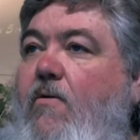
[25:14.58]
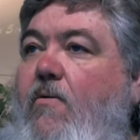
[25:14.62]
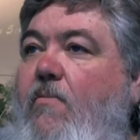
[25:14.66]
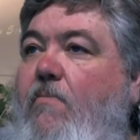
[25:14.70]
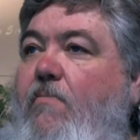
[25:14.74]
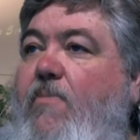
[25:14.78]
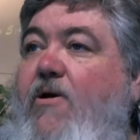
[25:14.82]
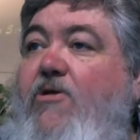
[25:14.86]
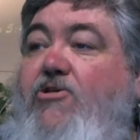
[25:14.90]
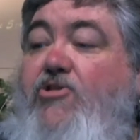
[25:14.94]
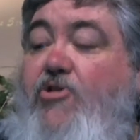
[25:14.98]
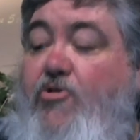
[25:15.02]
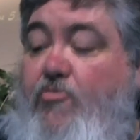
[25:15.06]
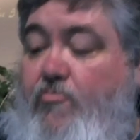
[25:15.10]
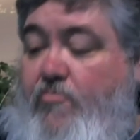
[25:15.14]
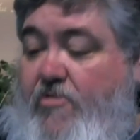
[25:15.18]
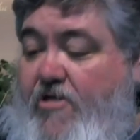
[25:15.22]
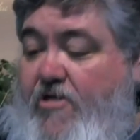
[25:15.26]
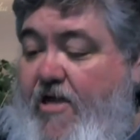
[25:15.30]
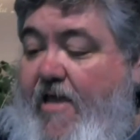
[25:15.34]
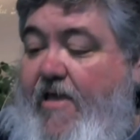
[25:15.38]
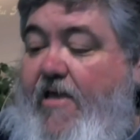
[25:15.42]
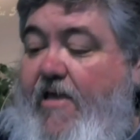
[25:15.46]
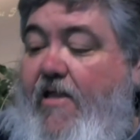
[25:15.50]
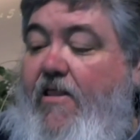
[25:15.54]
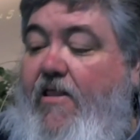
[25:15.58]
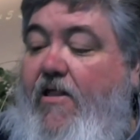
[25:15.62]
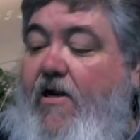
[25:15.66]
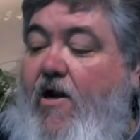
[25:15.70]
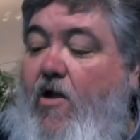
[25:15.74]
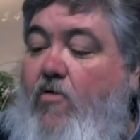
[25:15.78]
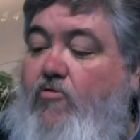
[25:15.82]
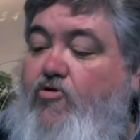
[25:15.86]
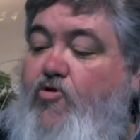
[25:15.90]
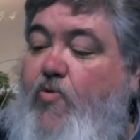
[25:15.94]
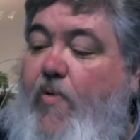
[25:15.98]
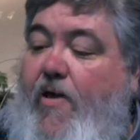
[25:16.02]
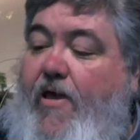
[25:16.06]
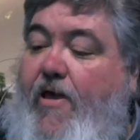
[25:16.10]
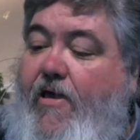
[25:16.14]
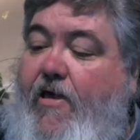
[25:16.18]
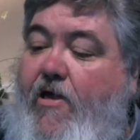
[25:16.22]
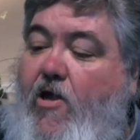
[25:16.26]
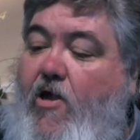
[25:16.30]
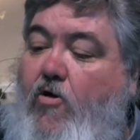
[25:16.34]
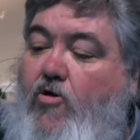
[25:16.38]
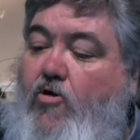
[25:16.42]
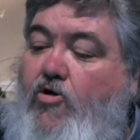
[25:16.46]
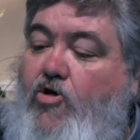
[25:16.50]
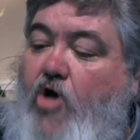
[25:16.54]
But you take a little old twig
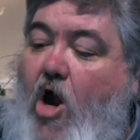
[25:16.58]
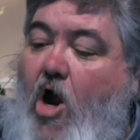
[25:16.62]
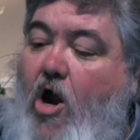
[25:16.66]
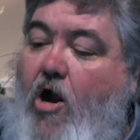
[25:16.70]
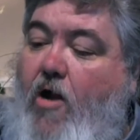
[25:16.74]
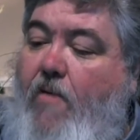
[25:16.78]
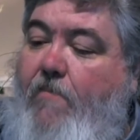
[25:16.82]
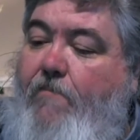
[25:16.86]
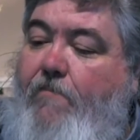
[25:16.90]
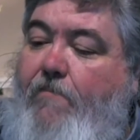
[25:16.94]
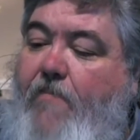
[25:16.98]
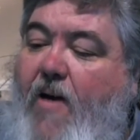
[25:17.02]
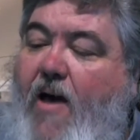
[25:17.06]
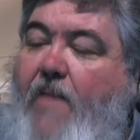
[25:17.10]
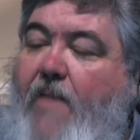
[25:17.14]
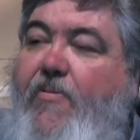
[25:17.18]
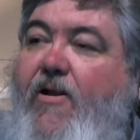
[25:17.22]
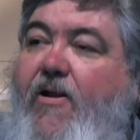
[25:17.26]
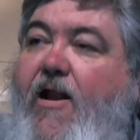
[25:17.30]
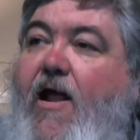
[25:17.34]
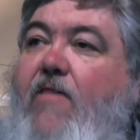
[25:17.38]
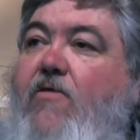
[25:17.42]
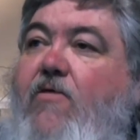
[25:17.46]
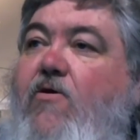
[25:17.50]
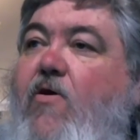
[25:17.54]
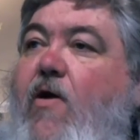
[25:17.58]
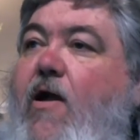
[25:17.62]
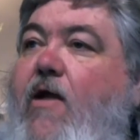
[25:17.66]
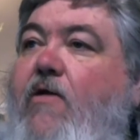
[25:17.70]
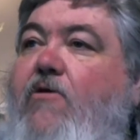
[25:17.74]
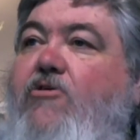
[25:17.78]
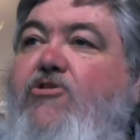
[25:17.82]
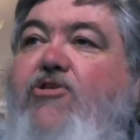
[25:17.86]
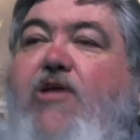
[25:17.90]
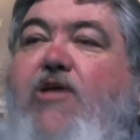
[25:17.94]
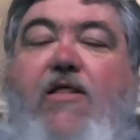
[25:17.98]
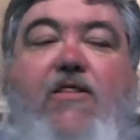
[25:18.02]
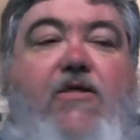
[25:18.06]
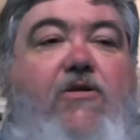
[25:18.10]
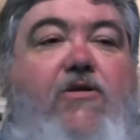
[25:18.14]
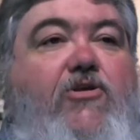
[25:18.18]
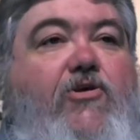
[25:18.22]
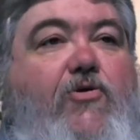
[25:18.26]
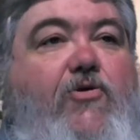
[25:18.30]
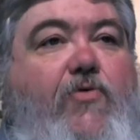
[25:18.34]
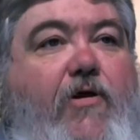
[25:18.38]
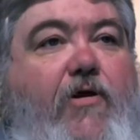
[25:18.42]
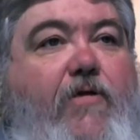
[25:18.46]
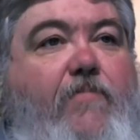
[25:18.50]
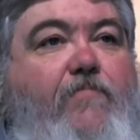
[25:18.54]
and you pop it out of the ground, there's nothing
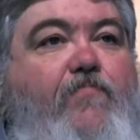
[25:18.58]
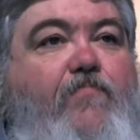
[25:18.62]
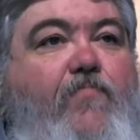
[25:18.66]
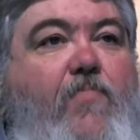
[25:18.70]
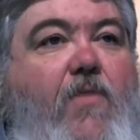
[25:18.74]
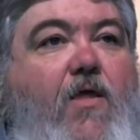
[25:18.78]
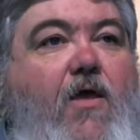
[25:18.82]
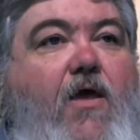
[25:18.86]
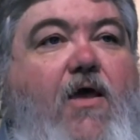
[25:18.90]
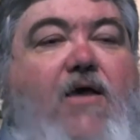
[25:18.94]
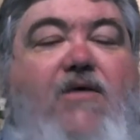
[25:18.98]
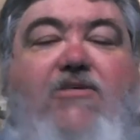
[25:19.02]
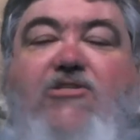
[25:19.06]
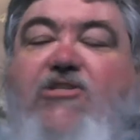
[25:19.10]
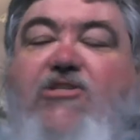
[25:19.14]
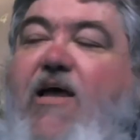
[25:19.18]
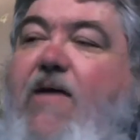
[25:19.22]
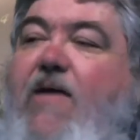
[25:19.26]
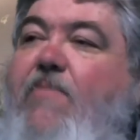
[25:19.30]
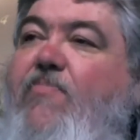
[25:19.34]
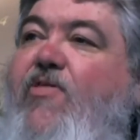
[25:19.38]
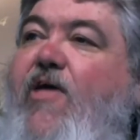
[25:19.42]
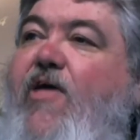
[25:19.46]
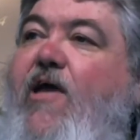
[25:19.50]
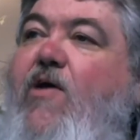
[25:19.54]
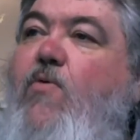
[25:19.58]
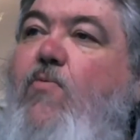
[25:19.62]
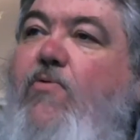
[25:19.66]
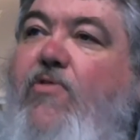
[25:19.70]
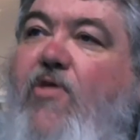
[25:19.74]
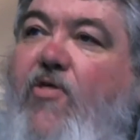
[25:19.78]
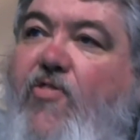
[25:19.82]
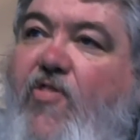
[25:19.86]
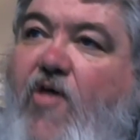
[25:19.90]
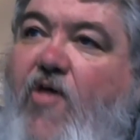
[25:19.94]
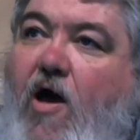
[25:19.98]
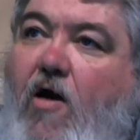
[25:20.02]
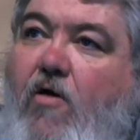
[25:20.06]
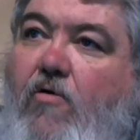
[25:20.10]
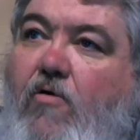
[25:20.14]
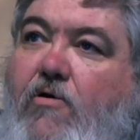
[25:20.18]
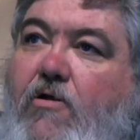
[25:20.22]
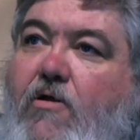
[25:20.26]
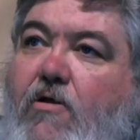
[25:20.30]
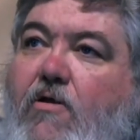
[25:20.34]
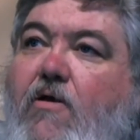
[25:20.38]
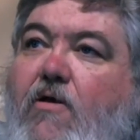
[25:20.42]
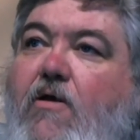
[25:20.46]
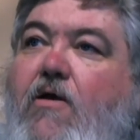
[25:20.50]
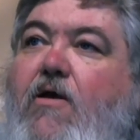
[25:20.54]
to it. Same thing with a thought.
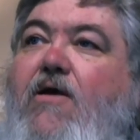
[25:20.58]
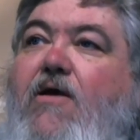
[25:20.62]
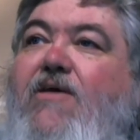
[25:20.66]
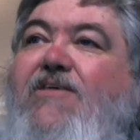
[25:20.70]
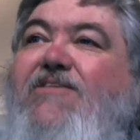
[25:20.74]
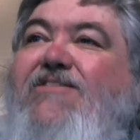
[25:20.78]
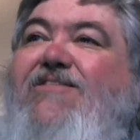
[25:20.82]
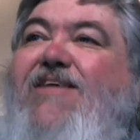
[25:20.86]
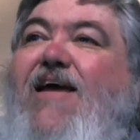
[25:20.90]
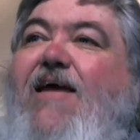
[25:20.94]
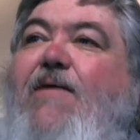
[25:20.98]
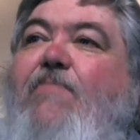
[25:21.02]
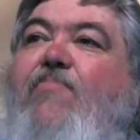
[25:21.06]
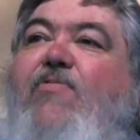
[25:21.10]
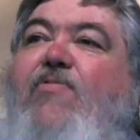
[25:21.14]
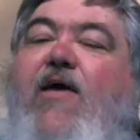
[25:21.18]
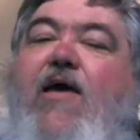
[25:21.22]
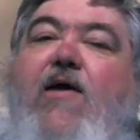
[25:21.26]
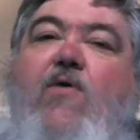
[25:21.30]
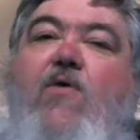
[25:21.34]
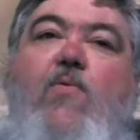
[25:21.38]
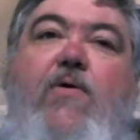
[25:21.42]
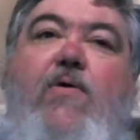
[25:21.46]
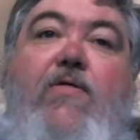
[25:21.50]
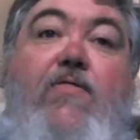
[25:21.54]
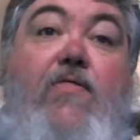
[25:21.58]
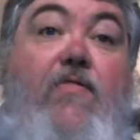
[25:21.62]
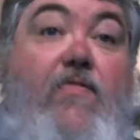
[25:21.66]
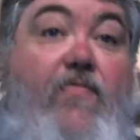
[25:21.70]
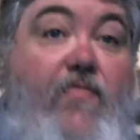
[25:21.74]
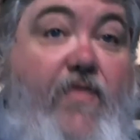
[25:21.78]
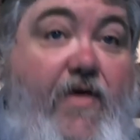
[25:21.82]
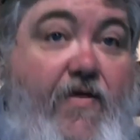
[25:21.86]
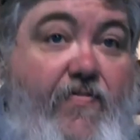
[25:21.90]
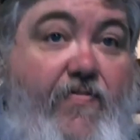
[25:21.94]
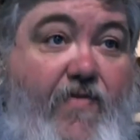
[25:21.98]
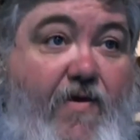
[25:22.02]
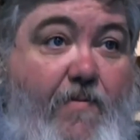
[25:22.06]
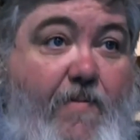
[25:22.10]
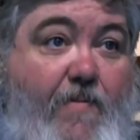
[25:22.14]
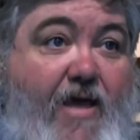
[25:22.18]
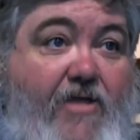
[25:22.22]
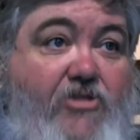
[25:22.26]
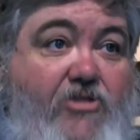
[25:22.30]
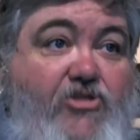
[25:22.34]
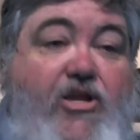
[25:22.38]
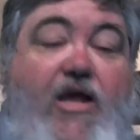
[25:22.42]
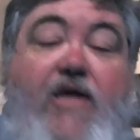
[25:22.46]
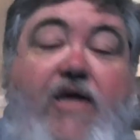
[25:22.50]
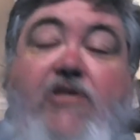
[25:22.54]
Same thing with then the
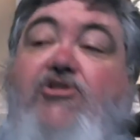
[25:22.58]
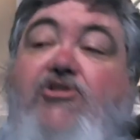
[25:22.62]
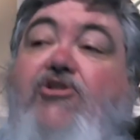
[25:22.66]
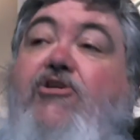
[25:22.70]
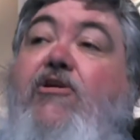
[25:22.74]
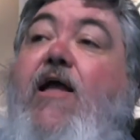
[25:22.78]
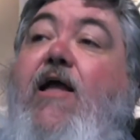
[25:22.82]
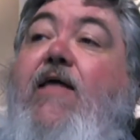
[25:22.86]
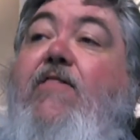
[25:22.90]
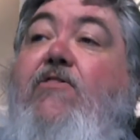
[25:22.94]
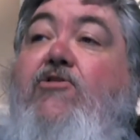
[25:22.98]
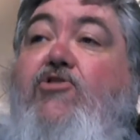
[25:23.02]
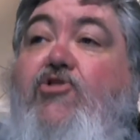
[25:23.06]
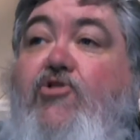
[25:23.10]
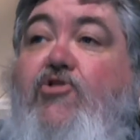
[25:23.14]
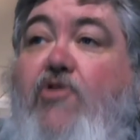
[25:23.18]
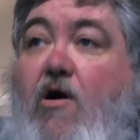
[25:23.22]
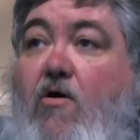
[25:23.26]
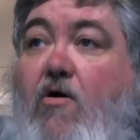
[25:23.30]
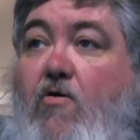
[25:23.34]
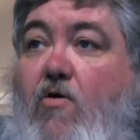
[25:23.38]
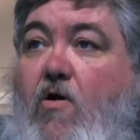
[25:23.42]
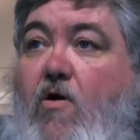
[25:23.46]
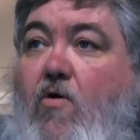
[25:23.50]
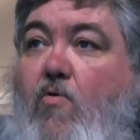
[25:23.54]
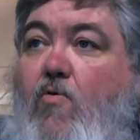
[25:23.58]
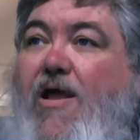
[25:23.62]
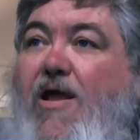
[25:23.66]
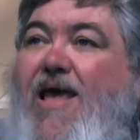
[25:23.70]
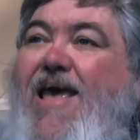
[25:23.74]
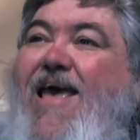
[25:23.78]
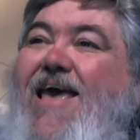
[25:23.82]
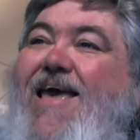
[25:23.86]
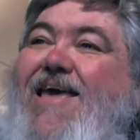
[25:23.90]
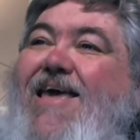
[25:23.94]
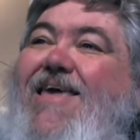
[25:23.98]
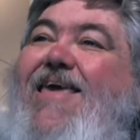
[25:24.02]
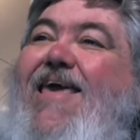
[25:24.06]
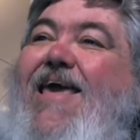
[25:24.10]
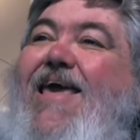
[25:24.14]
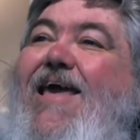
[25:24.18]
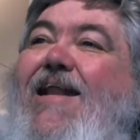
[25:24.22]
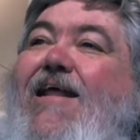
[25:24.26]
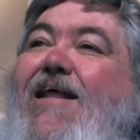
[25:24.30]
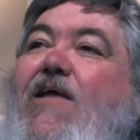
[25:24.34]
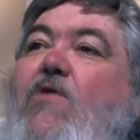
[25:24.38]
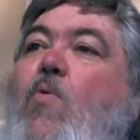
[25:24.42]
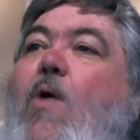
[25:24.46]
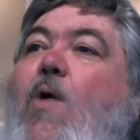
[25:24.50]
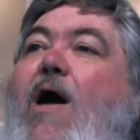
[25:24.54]
imagination and the stronghold. Get
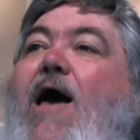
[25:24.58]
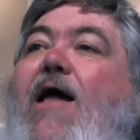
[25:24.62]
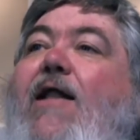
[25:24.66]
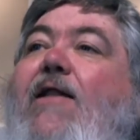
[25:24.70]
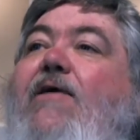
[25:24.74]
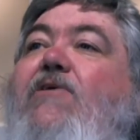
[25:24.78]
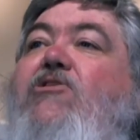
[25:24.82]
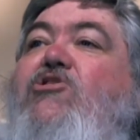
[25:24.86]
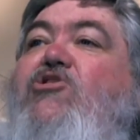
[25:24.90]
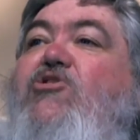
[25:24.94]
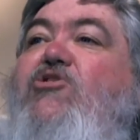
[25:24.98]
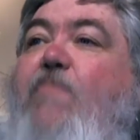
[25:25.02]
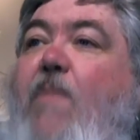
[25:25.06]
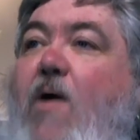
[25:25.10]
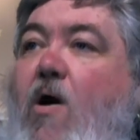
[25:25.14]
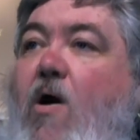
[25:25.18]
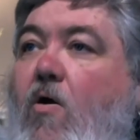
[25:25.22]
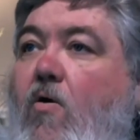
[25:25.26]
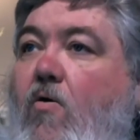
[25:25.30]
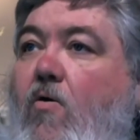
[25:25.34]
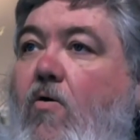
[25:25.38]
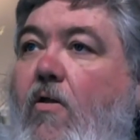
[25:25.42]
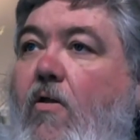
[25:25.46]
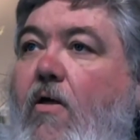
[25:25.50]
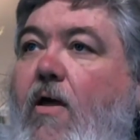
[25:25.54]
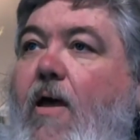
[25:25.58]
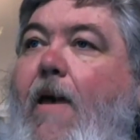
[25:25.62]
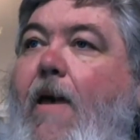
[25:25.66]
it while it's small.